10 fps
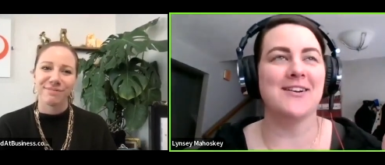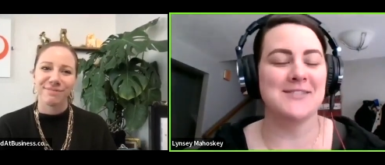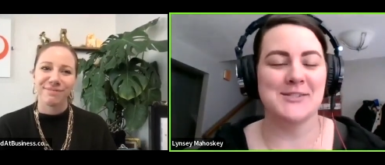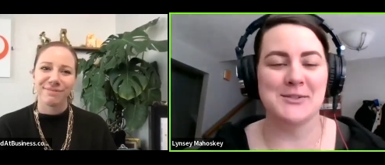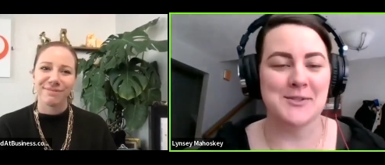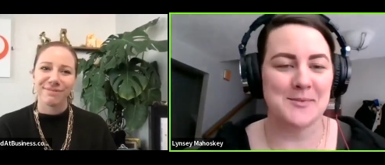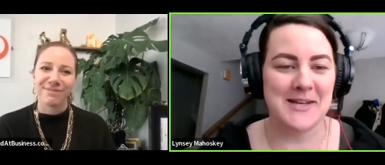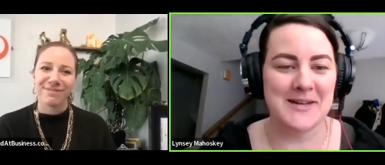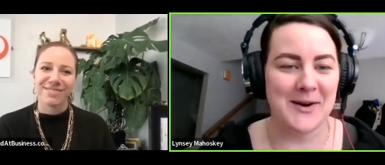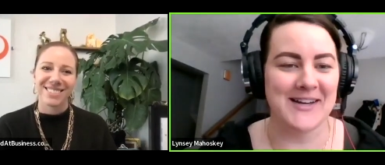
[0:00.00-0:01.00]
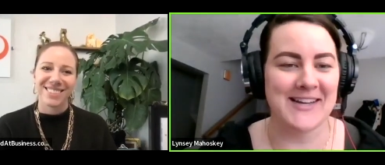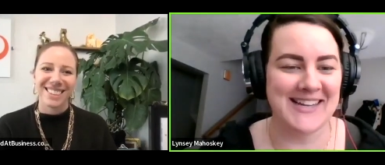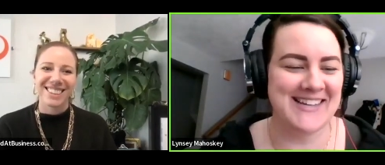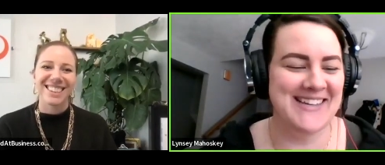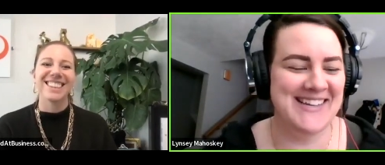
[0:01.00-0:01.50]
Speaker 1: of Social Media
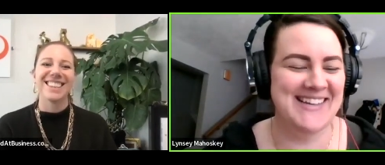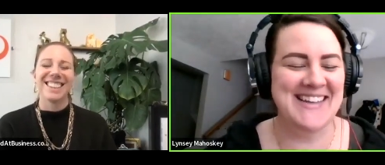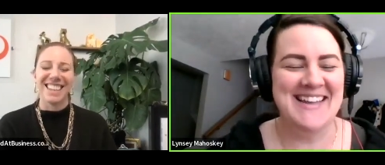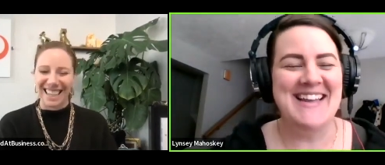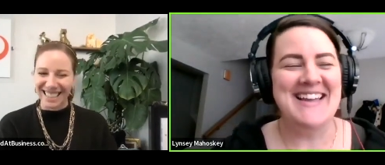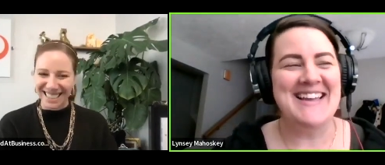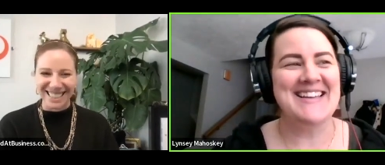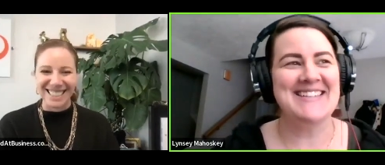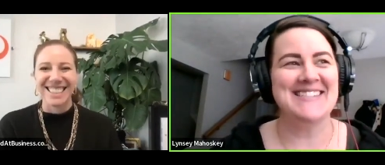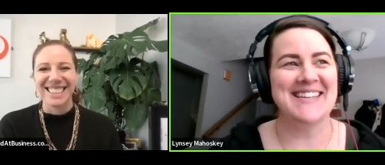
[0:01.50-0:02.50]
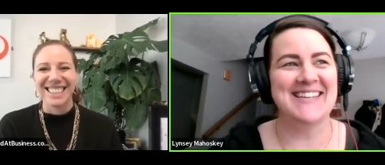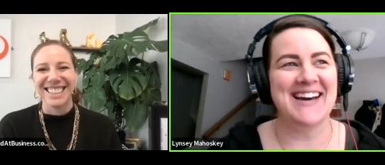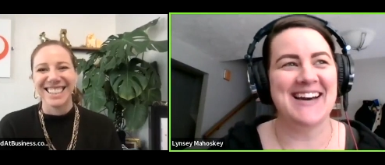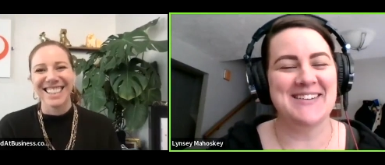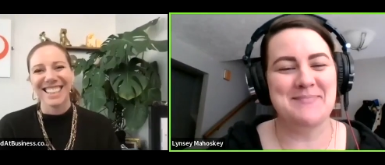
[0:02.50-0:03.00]
Marketing is
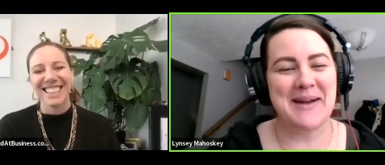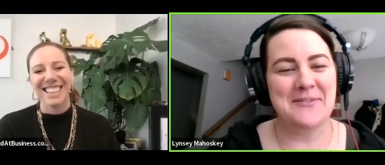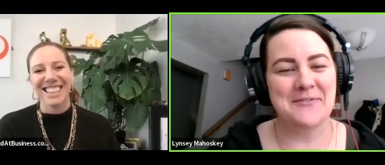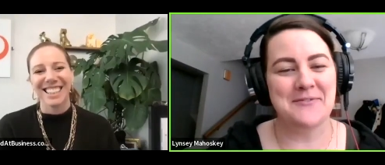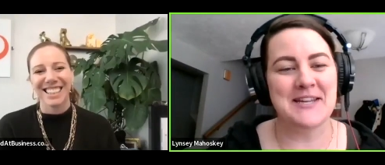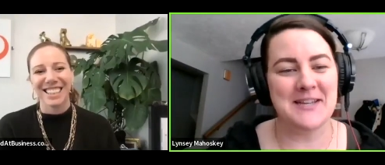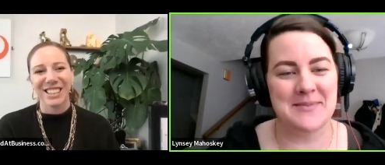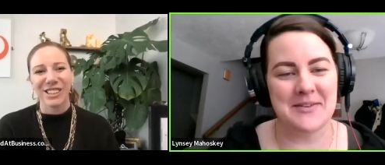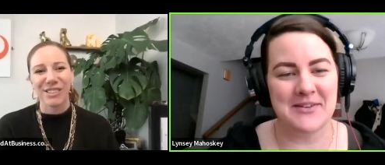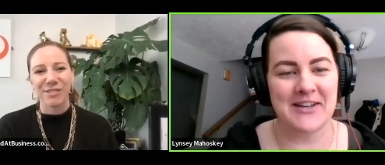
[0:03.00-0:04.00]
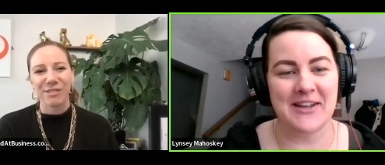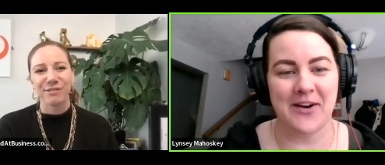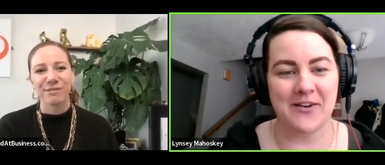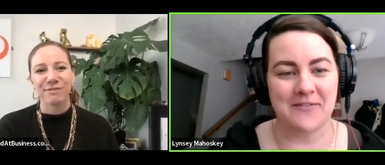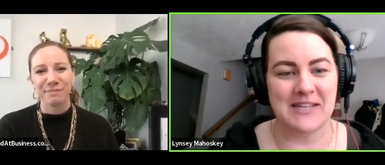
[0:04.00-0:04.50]
uh, my free community
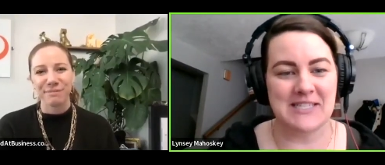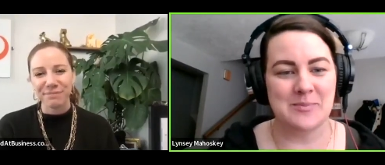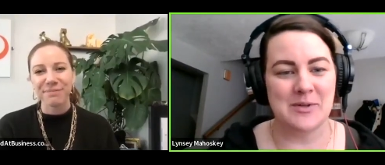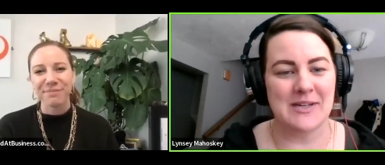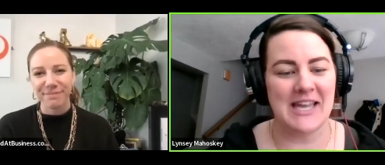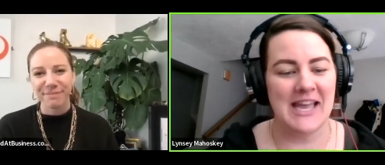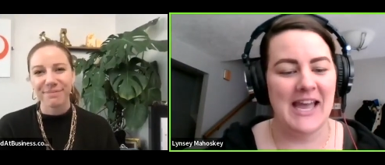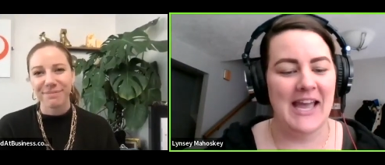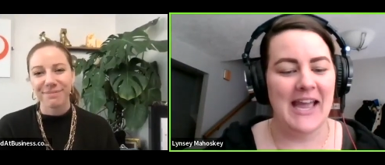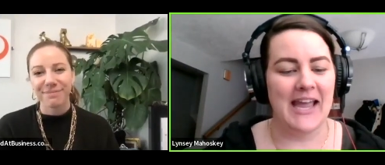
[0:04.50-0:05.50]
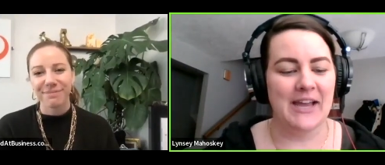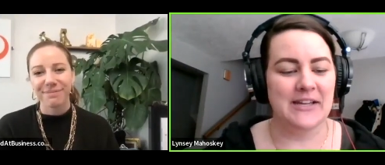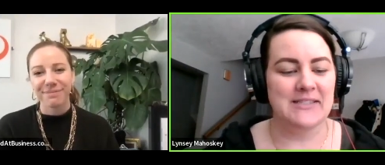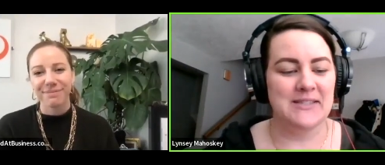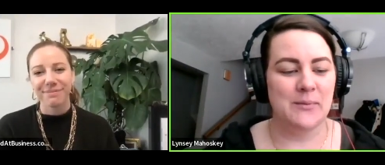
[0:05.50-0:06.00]
on Facebook.
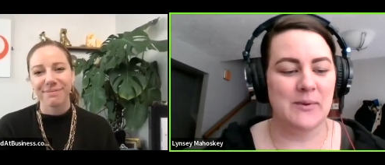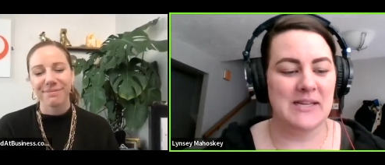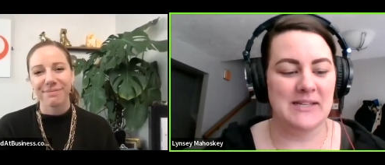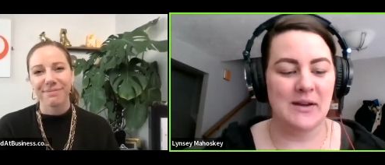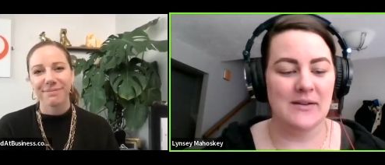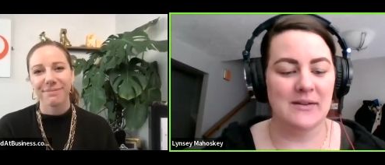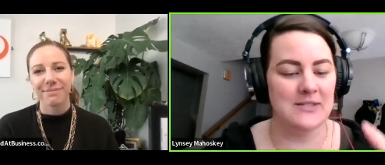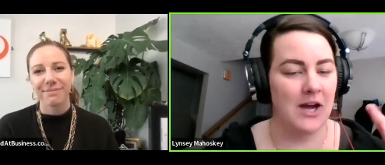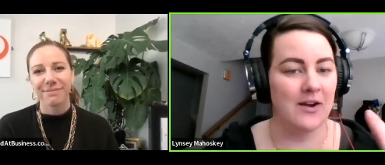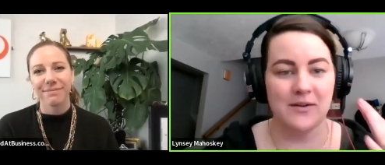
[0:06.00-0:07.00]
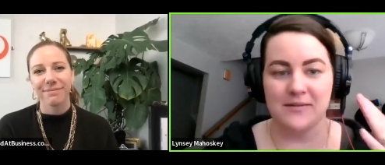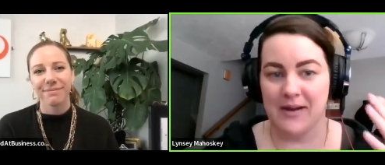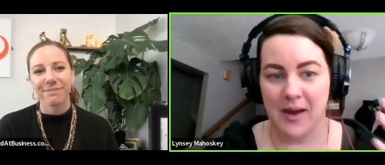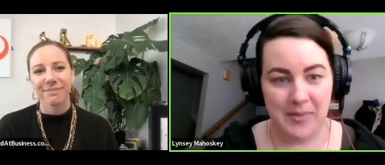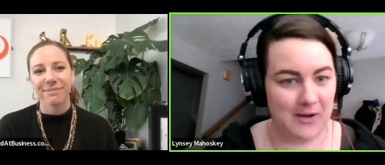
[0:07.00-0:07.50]
And we talk
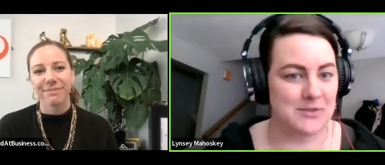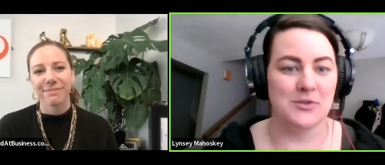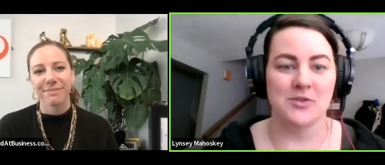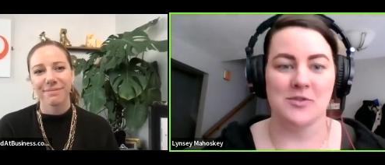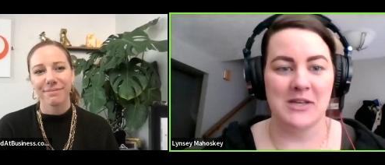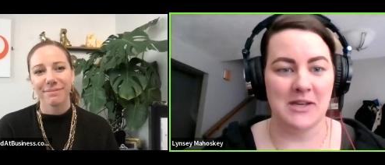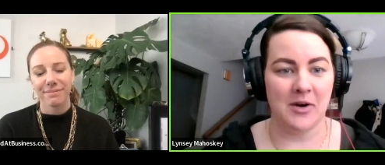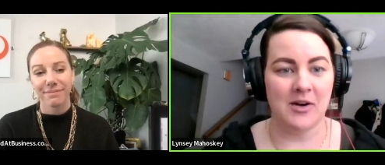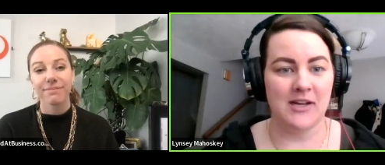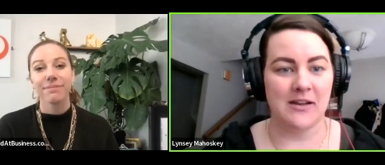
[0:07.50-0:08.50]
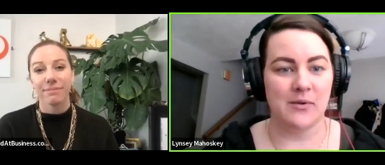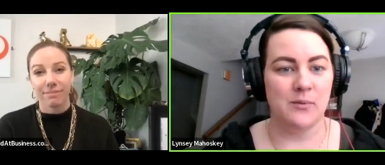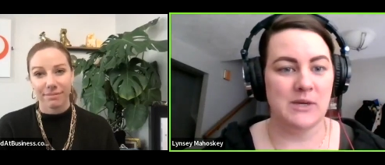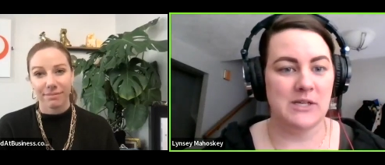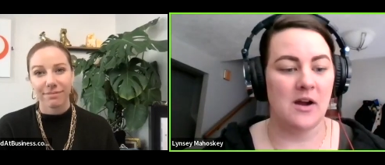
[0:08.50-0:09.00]
about social media marketing.
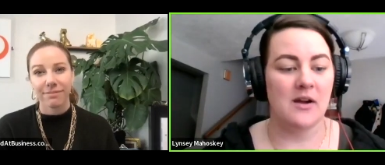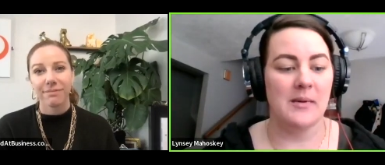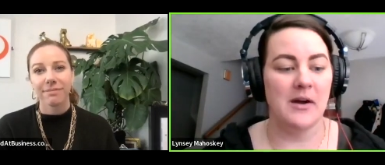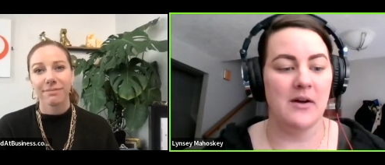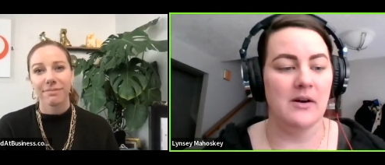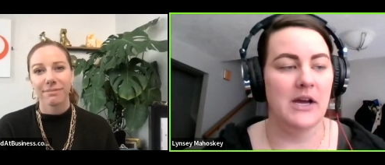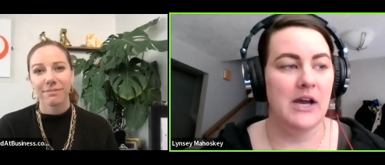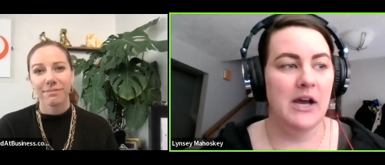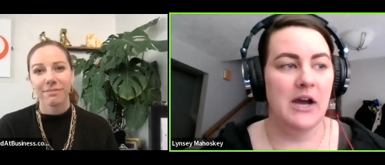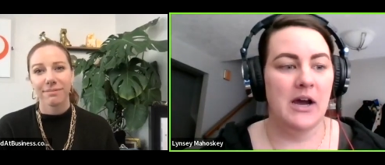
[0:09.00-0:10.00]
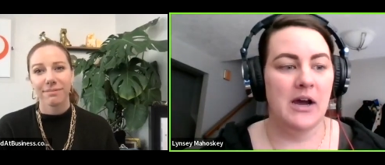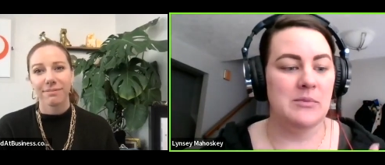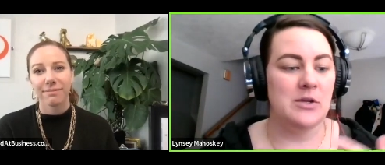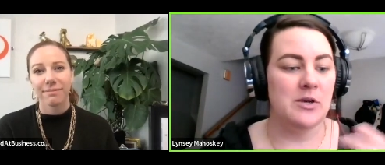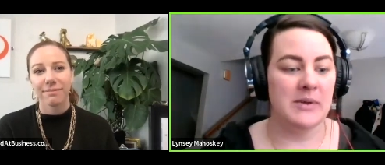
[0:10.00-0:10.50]
We talk about
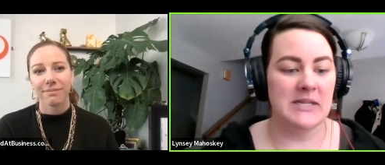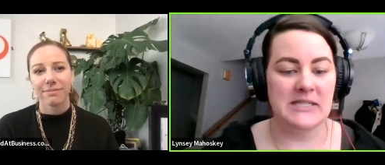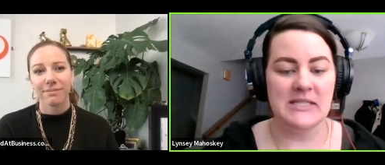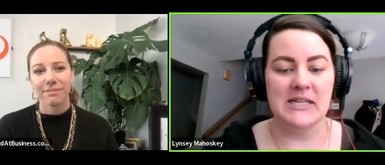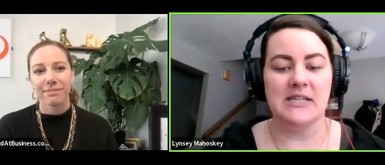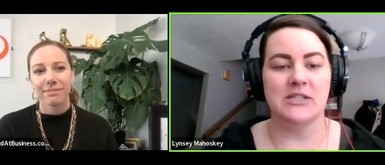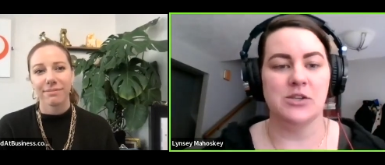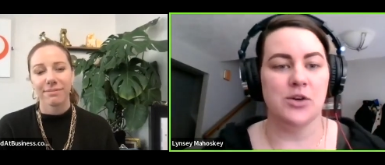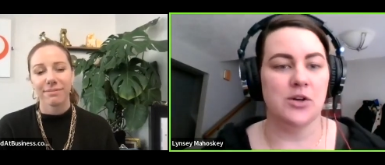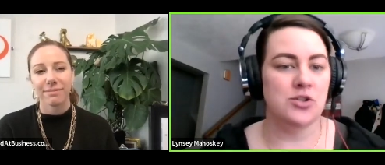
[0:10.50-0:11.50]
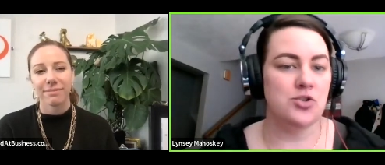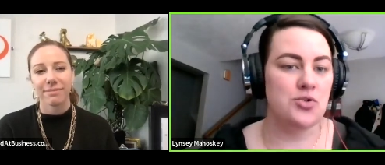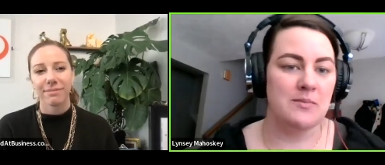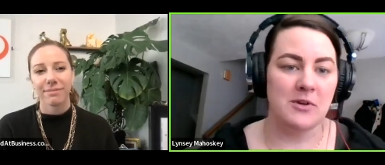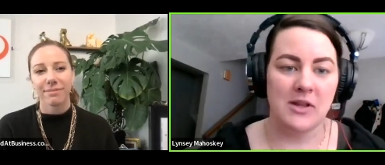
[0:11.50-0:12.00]
um, your business, your
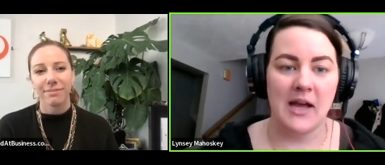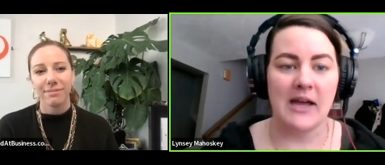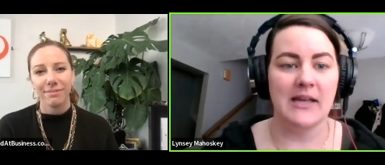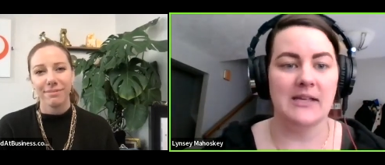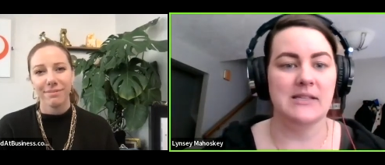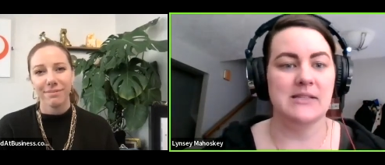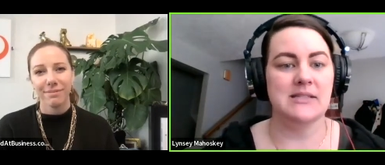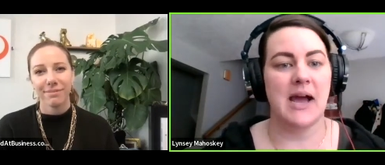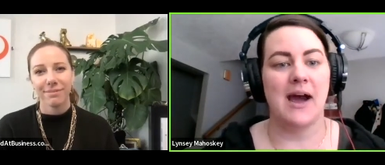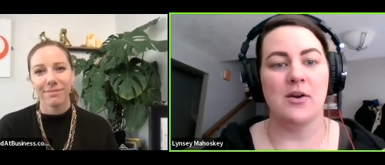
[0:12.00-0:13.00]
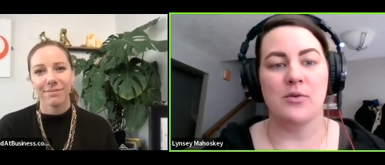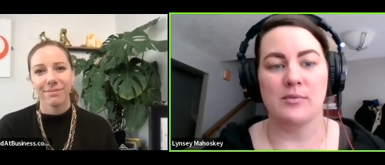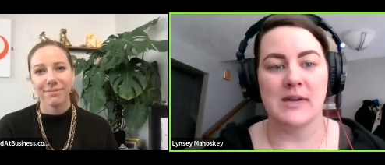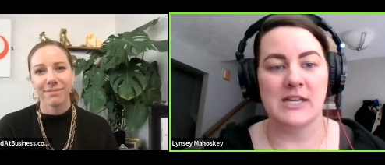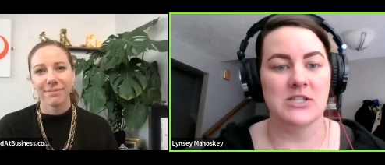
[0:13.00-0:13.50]
dream clients, how to
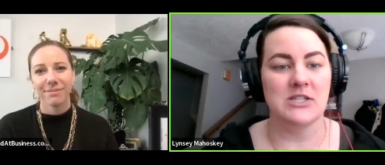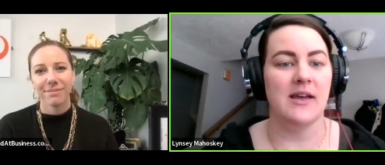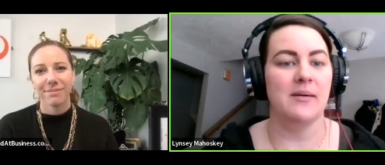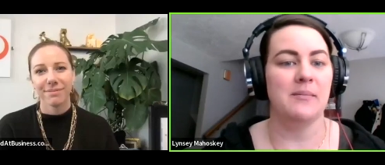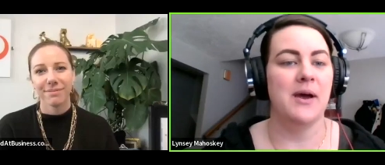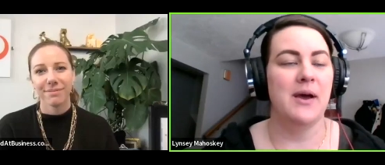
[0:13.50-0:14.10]
reach them.